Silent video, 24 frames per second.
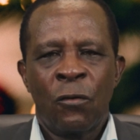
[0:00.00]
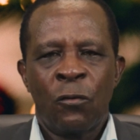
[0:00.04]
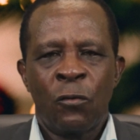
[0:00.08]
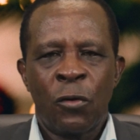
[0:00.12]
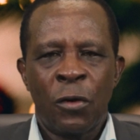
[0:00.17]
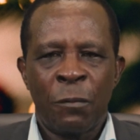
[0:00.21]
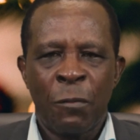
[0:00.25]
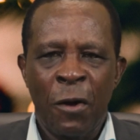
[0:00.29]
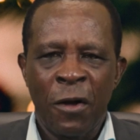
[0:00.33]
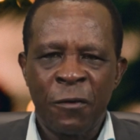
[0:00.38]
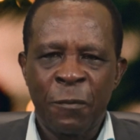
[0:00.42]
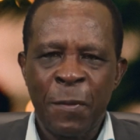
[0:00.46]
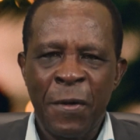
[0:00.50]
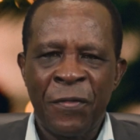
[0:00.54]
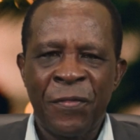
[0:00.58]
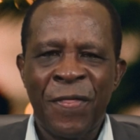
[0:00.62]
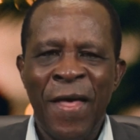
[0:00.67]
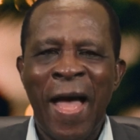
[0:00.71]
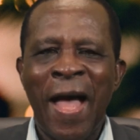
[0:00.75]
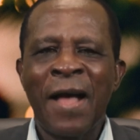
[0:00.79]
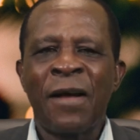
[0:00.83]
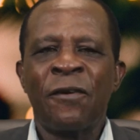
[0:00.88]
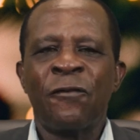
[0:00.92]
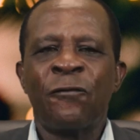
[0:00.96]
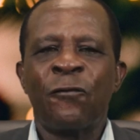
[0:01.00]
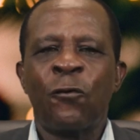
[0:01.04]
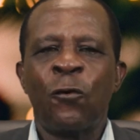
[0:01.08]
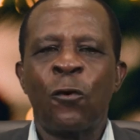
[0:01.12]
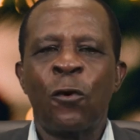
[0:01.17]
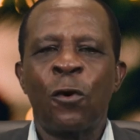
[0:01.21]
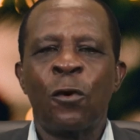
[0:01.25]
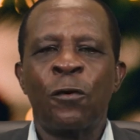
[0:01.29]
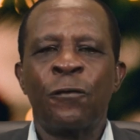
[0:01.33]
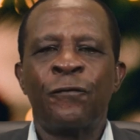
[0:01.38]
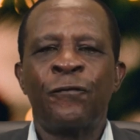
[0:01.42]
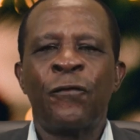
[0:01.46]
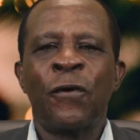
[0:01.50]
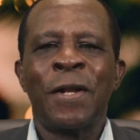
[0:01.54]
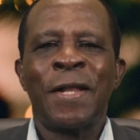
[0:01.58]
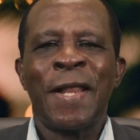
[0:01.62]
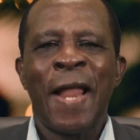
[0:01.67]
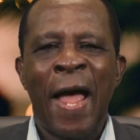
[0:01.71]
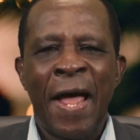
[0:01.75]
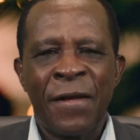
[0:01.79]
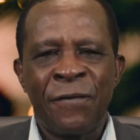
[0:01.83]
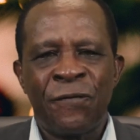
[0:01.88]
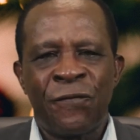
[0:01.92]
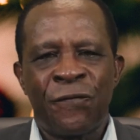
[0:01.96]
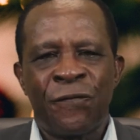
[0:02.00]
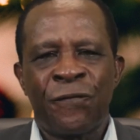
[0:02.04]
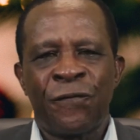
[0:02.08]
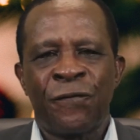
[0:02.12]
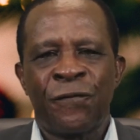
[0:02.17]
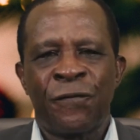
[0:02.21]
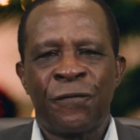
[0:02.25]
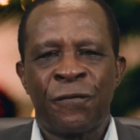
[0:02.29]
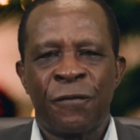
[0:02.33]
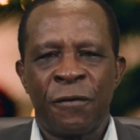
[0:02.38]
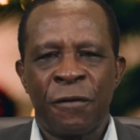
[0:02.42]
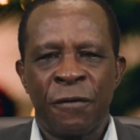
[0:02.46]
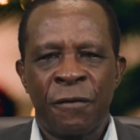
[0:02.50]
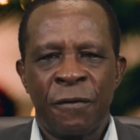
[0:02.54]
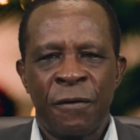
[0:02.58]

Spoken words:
We must be thankful for life,